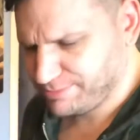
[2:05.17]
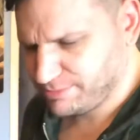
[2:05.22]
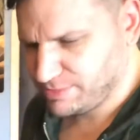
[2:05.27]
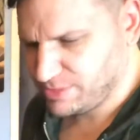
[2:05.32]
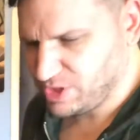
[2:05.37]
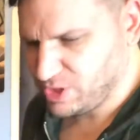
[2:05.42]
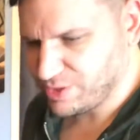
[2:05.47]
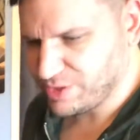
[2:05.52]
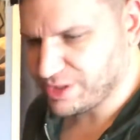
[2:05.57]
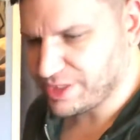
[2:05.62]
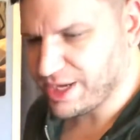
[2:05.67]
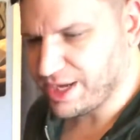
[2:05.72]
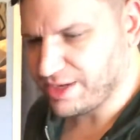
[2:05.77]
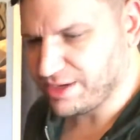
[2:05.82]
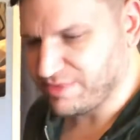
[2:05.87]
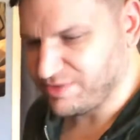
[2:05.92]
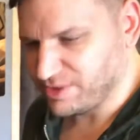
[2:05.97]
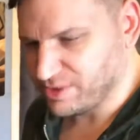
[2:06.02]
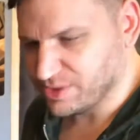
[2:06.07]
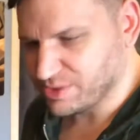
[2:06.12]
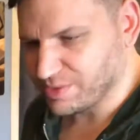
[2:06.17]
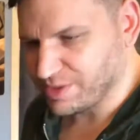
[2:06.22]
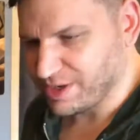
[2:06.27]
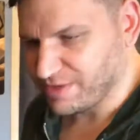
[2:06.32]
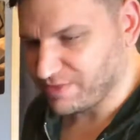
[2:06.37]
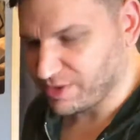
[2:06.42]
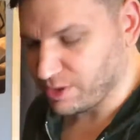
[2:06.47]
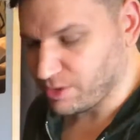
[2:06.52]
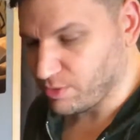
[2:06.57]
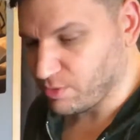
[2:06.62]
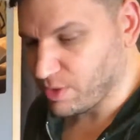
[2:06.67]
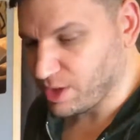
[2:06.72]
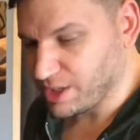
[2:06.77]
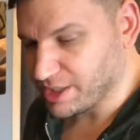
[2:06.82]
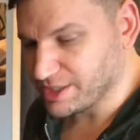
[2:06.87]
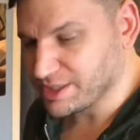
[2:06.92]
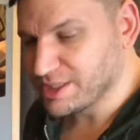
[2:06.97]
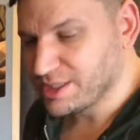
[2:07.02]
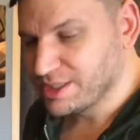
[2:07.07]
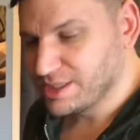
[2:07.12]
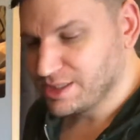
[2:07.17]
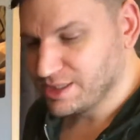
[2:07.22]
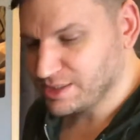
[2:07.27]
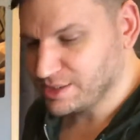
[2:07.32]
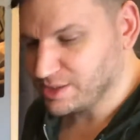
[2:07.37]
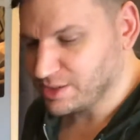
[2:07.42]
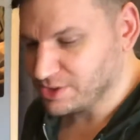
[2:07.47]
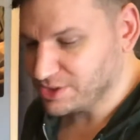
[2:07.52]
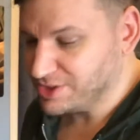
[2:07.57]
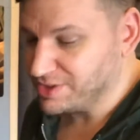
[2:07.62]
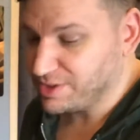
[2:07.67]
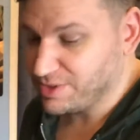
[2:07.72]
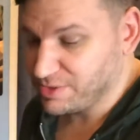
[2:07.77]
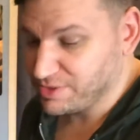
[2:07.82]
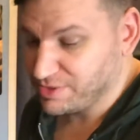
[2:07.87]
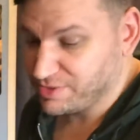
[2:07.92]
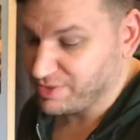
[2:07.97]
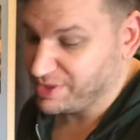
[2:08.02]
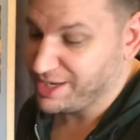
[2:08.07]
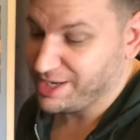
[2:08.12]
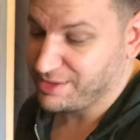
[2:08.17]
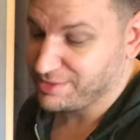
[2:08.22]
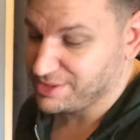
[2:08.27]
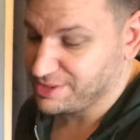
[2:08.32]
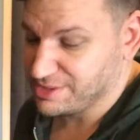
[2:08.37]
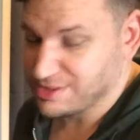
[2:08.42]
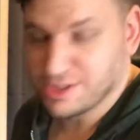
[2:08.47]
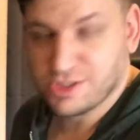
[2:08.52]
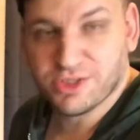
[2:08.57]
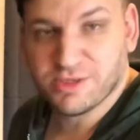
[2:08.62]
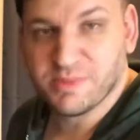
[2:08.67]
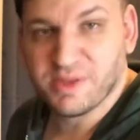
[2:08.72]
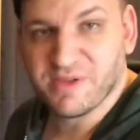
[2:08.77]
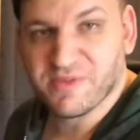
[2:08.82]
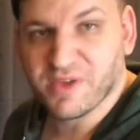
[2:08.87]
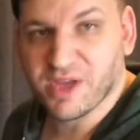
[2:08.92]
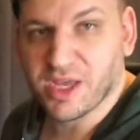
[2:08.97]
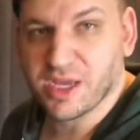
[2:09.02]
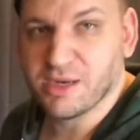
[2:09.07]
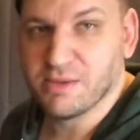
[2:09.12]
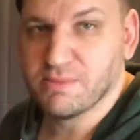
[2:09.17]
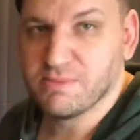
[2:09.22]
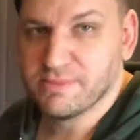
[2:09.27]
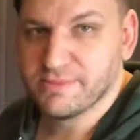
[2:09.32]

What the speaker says: You can kind of use whatever you want. As long as it'll hold 3 ounces, it should be fine.